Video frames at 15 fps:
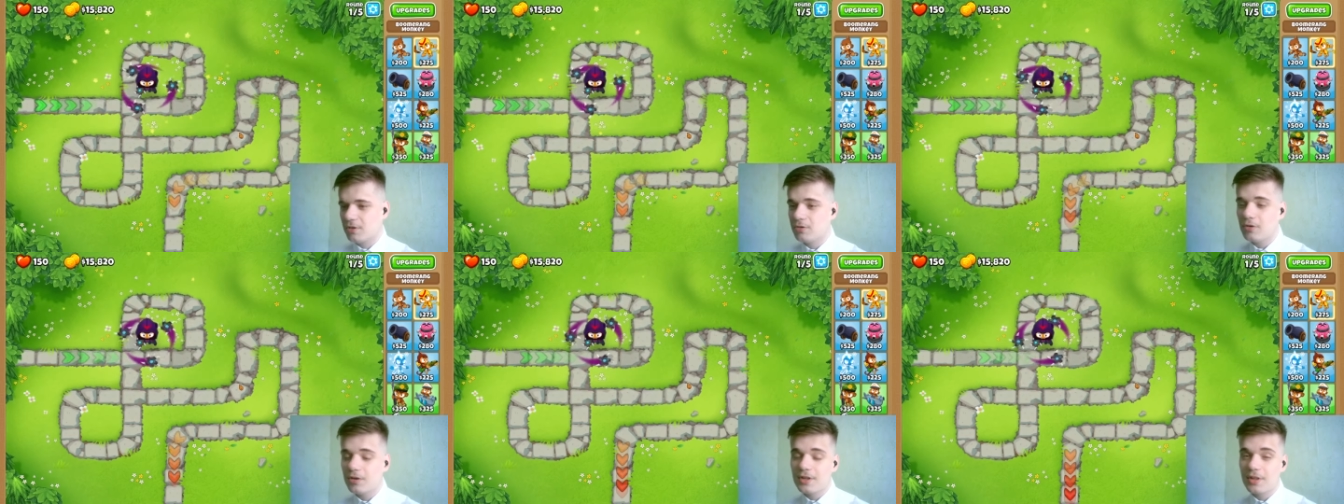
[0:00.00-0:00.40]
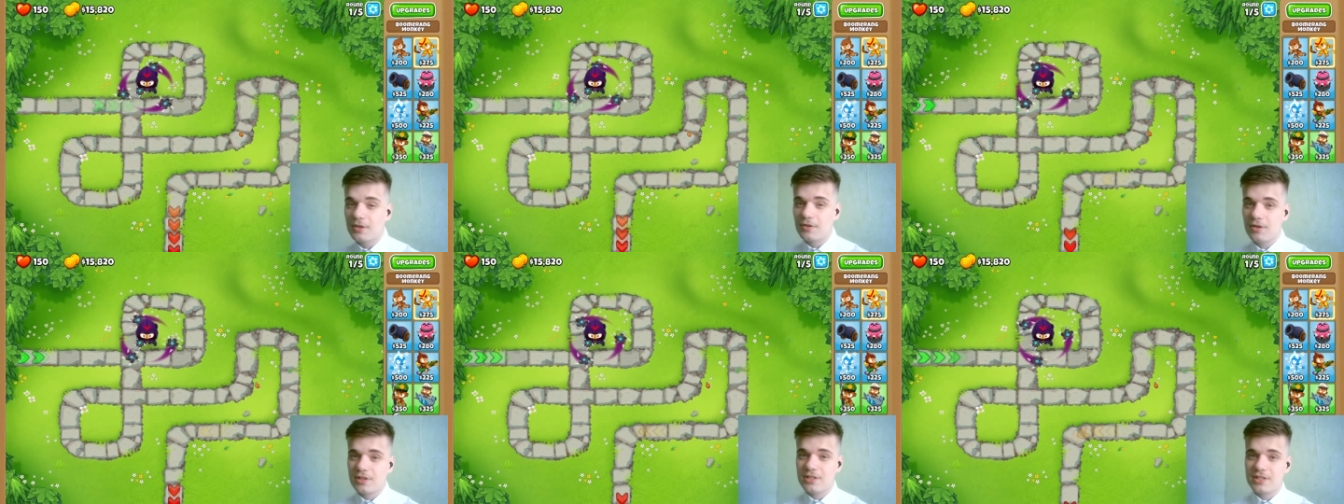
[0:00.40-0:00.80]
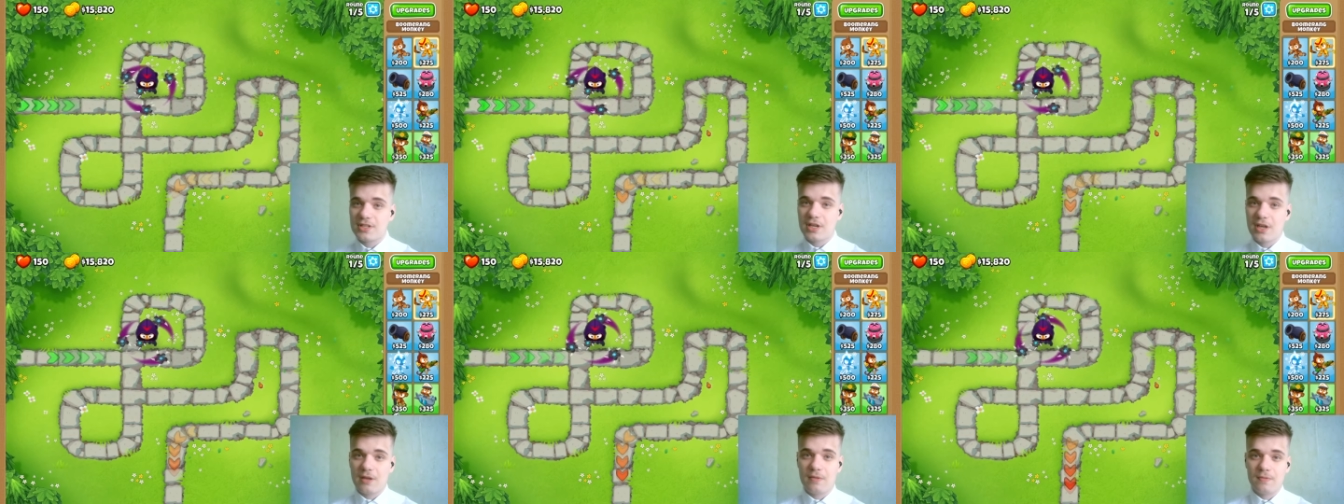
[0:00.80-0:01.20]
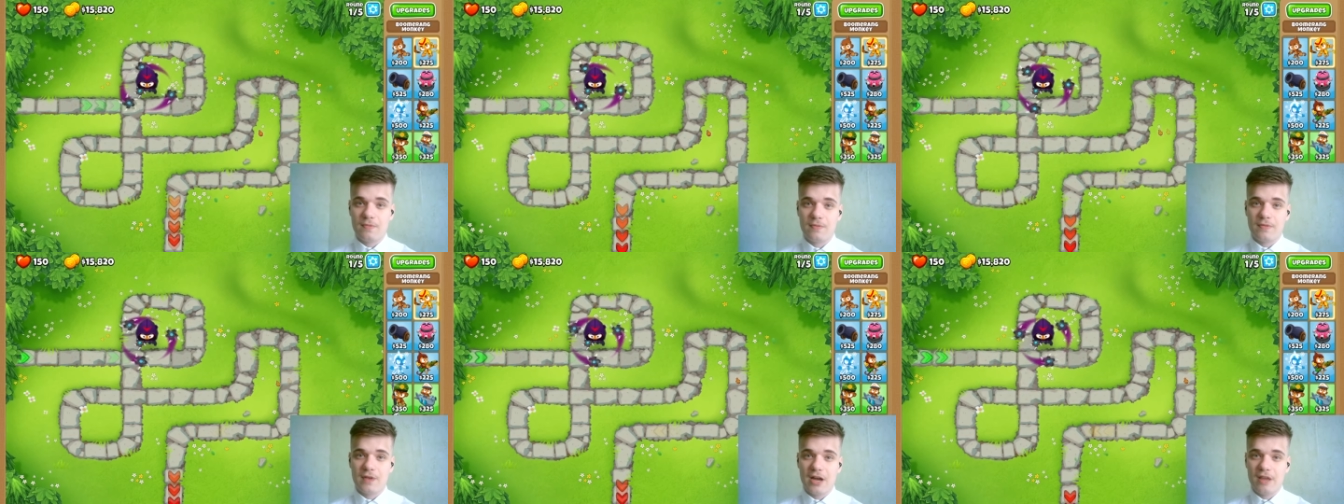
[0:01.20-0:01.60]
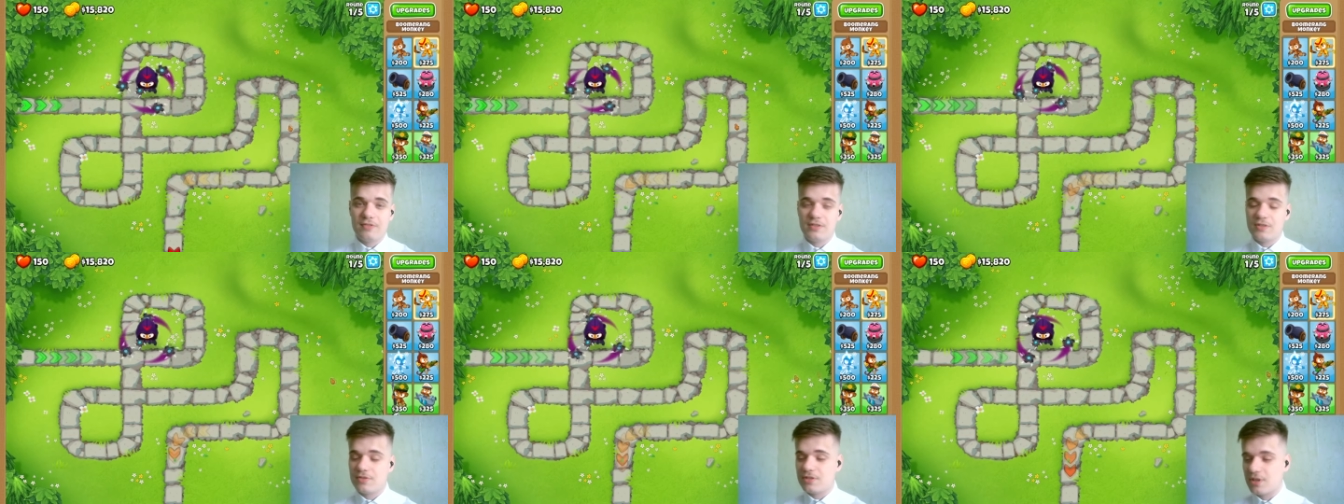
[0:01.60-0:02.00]
or in other words, a
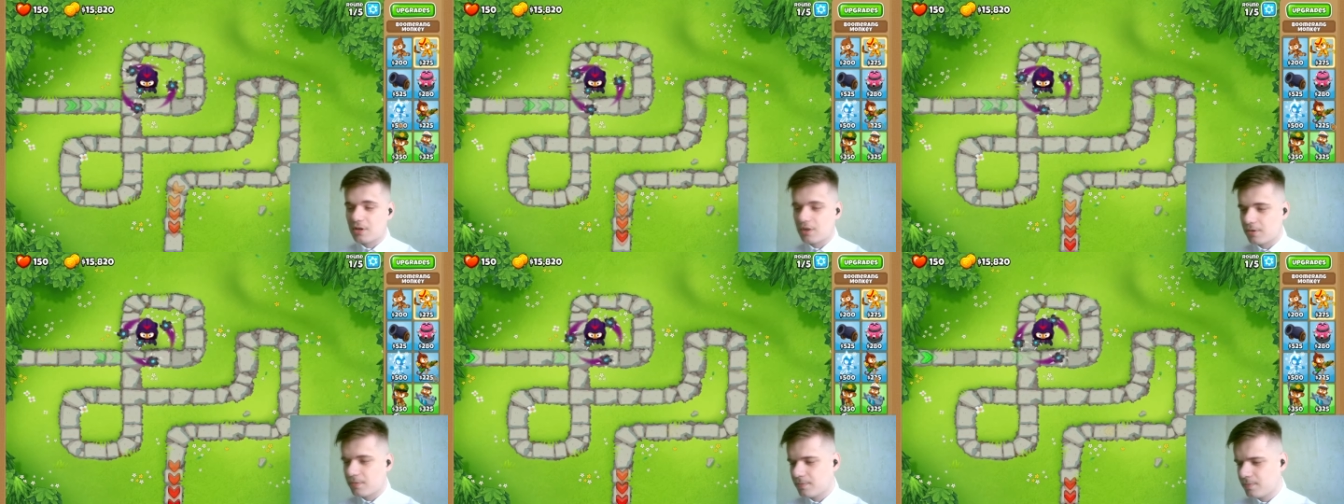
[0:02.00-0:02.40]
5-2-0.